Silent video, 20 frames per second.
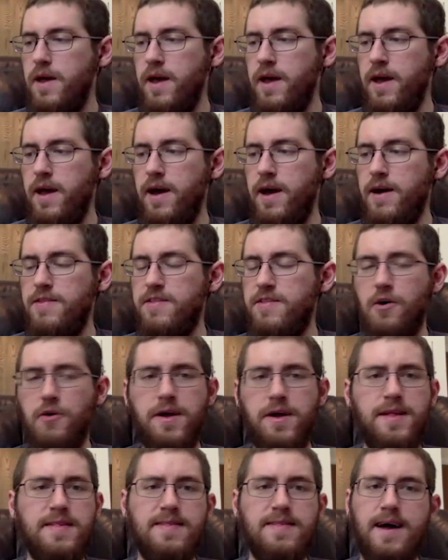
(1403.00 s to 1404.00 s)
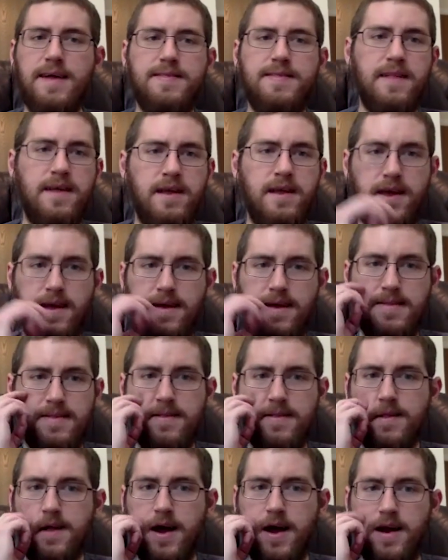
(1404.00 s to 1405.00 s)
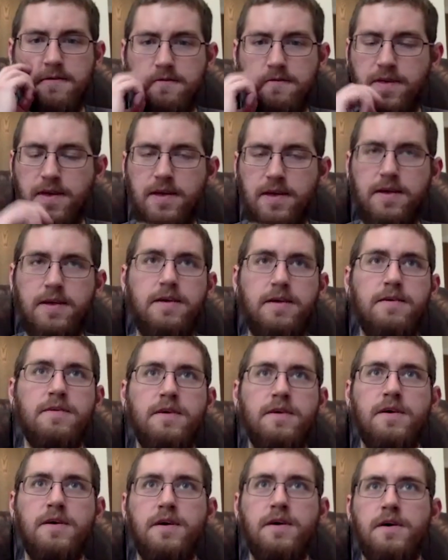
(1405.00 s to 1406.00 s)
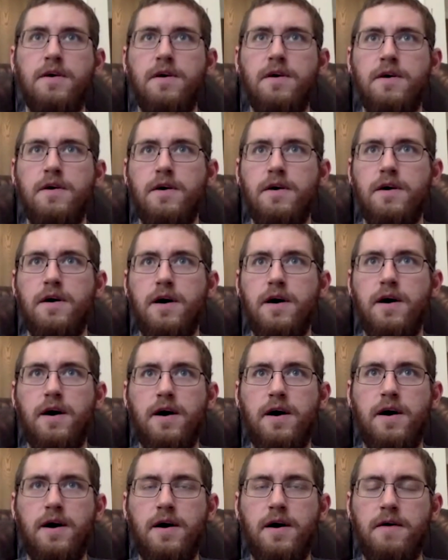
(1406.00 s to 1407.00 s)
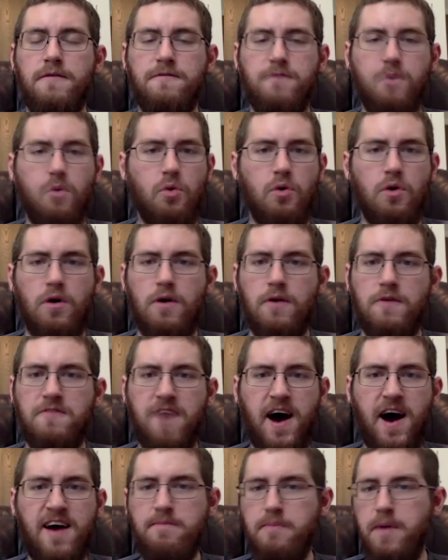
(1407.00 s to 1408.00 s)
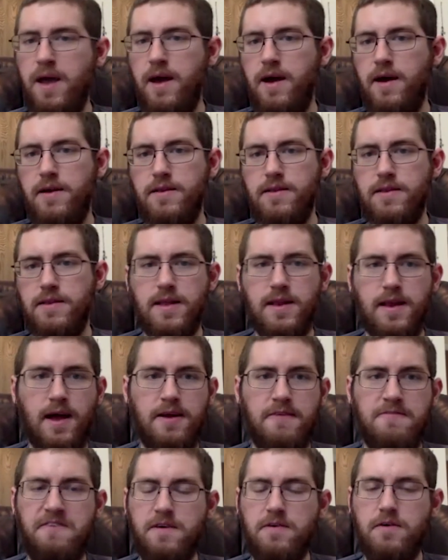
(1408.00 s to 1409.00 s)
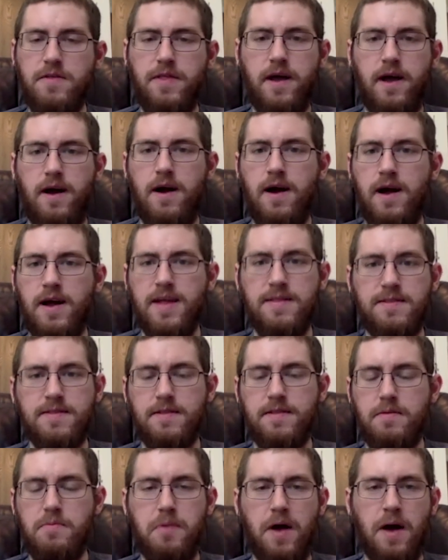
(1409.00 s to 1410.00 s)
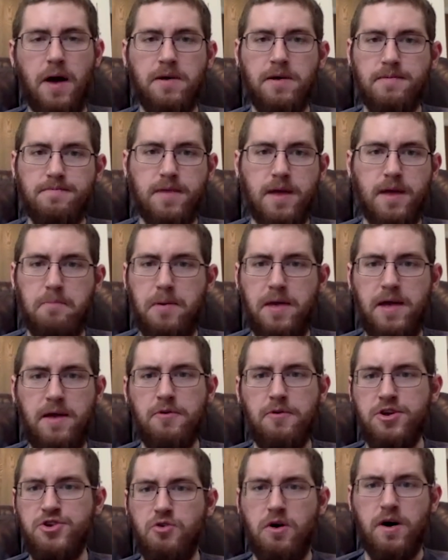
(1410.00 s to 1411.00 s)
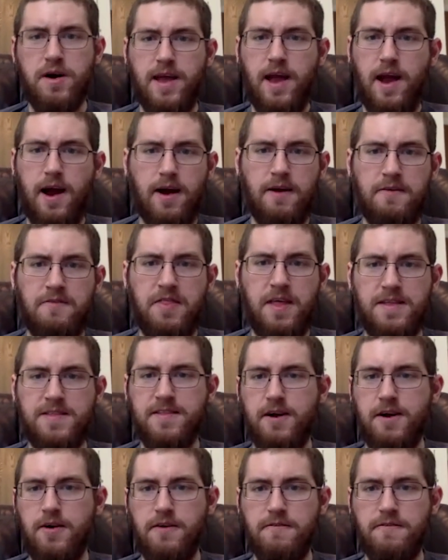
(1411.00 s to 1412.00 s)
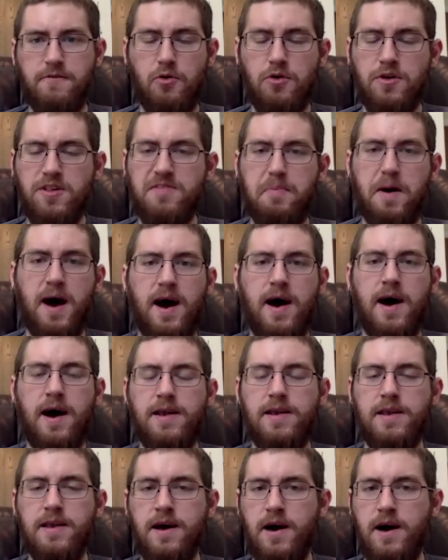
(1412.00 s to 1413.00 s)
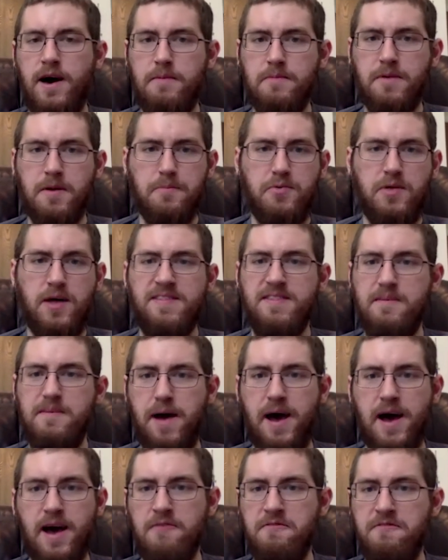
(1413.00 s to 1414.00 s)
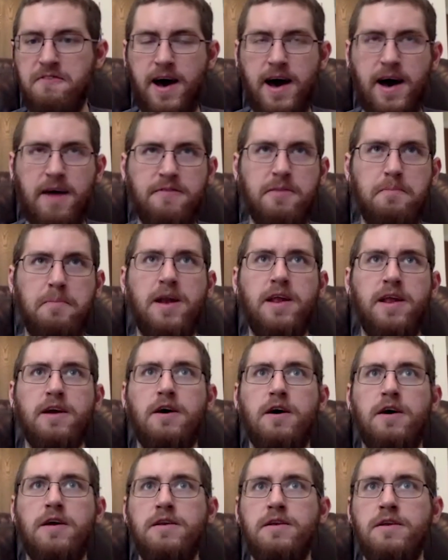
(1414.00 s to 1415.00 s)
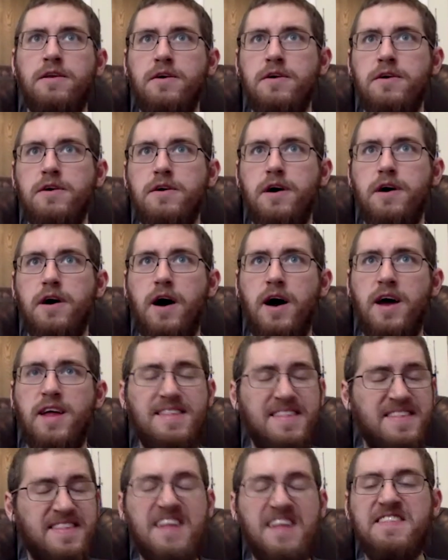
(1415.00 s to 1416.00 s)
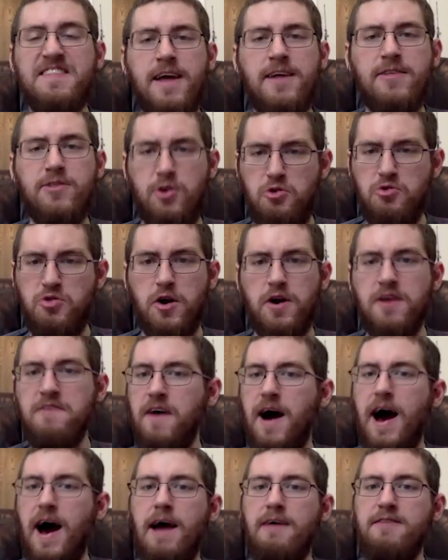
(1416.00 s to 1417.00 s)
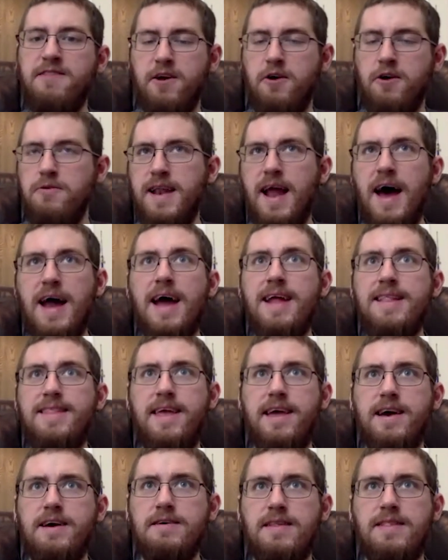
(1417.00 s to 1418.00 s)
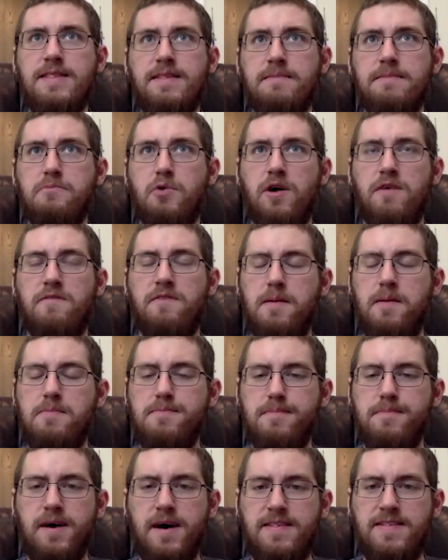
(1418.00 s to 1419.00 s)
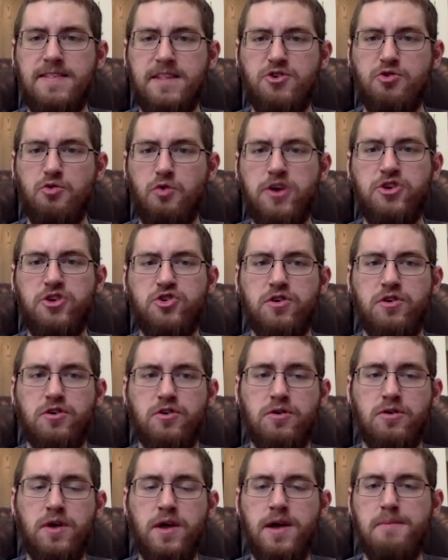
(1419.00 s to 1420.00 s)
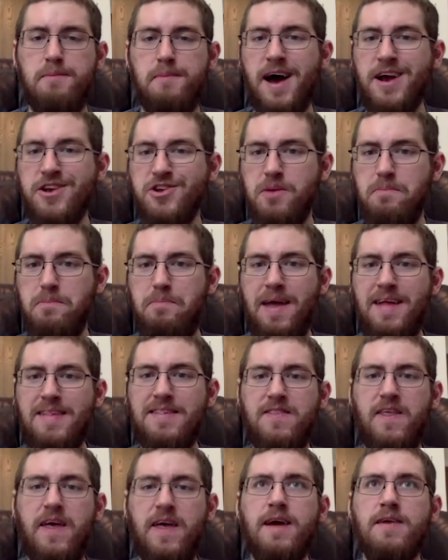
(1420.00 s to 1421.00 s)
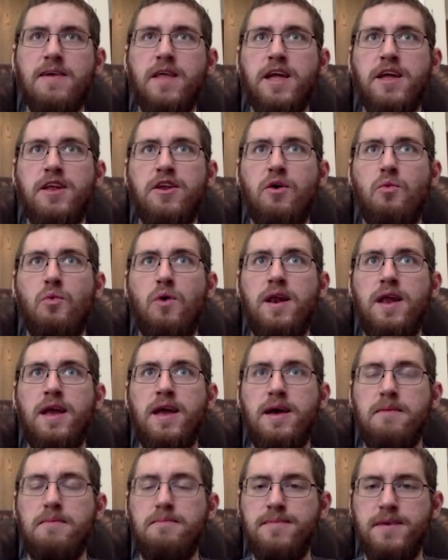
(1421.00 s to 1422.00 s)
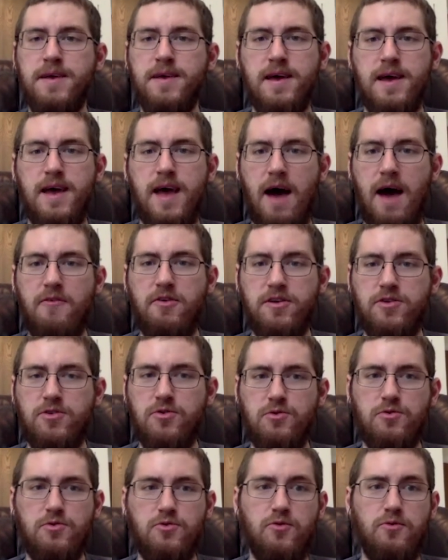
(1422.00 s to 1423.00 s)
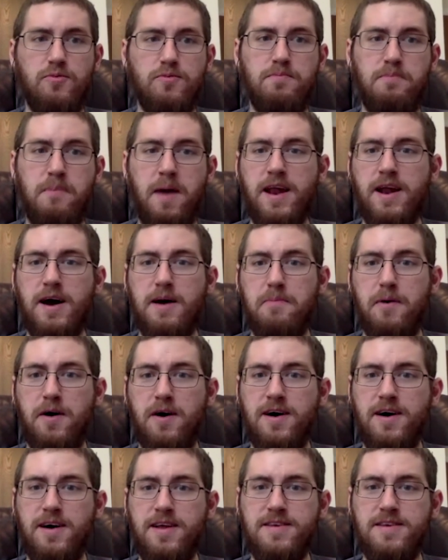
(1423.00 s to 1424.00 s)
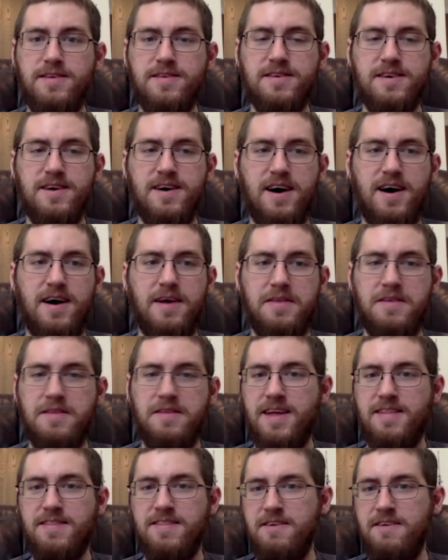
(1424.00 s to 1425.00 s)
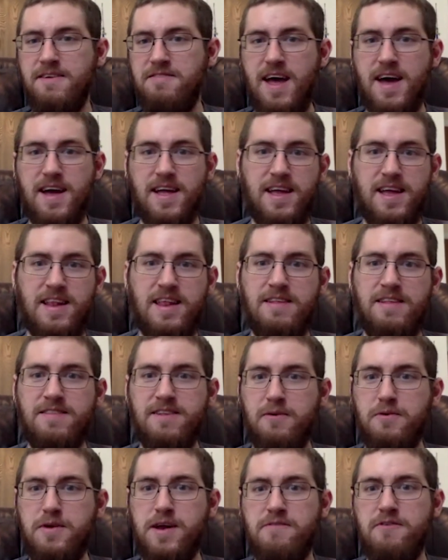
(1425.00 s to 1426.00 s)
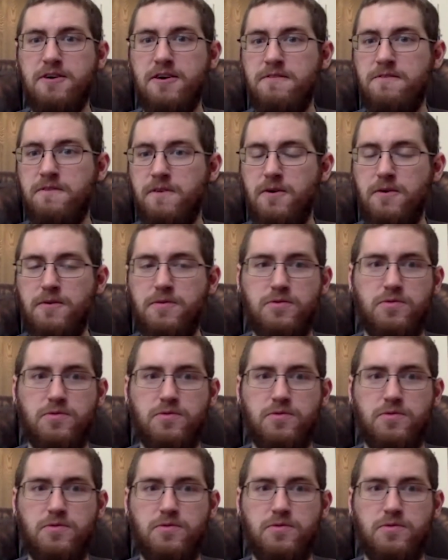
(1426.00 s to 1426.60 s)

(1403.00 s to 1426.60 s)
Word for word: and so he slots in as kind of the uh, four five man can kind of fill in there. I guess probably compete with Juwan Gary for that starting four spot. Um, can play some backup five depending on uh, six eight two thirty five. So not ideal. It's more of a, a uh, situational matchup based thing. Like you don't want him having to man up on uh, the likes of Zach Edey or whatever for